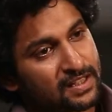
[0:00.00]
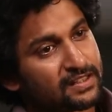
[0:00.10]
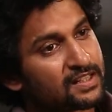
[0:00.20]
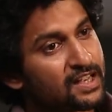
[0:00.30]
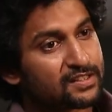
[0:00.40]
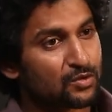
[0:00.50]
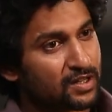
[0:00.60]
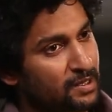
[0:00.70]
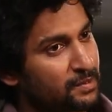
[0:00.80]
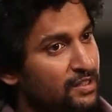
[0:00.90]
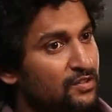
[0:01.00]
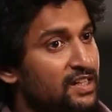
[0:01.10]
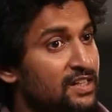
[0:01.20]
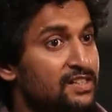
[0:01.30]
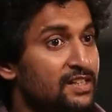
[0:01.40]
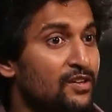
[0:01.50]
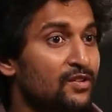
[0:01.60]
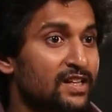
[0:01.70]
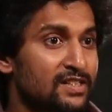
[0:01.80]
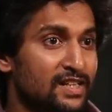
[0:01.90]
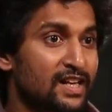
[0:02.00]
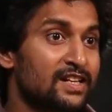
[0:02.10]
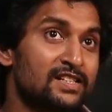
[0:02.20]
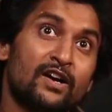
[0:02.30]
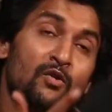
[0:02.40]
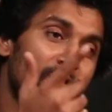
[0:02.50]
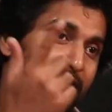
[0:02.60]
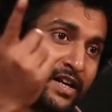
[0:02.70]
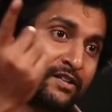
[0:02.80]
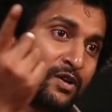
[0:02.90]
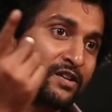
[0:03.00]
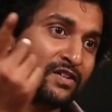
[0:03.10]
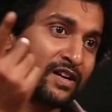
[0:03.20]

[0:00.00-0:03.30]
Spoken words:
the other guys who are coming into the industry now can see and say oh it worked